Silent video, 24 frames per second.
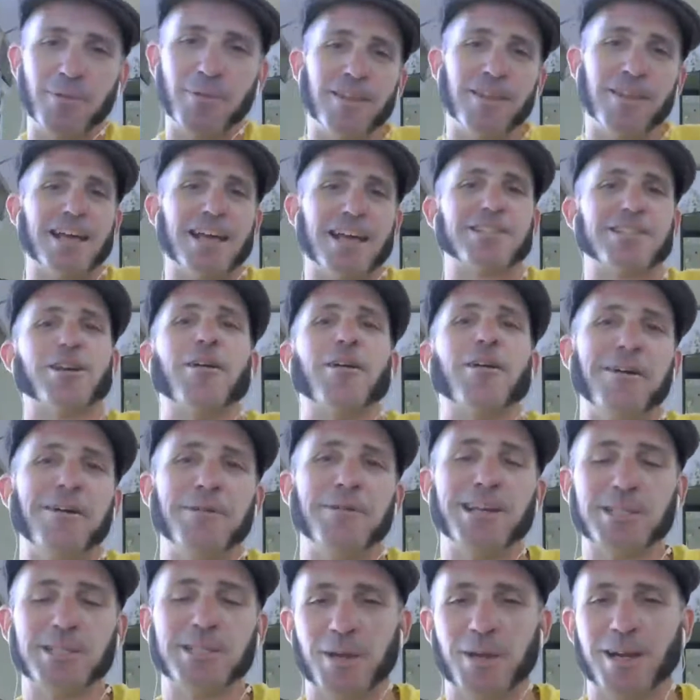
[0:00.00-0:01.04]
That's all right. We
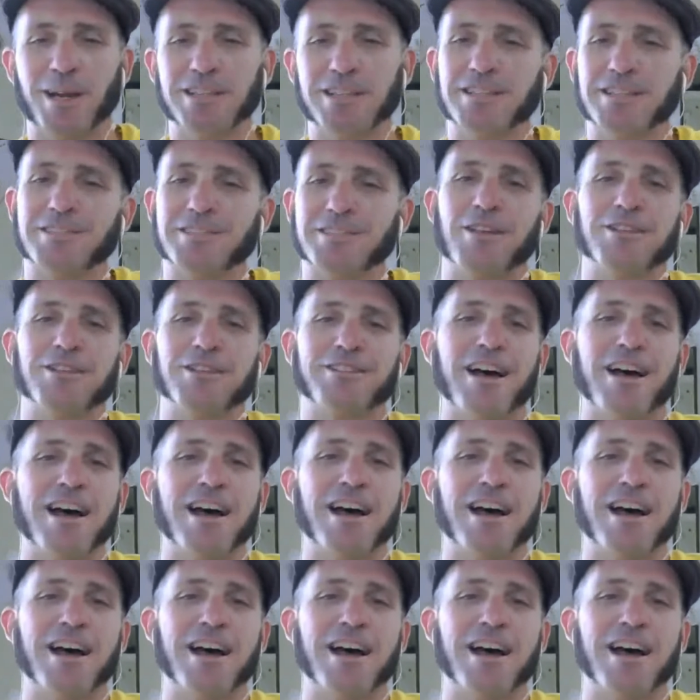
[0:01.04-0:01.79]
experience this all the time.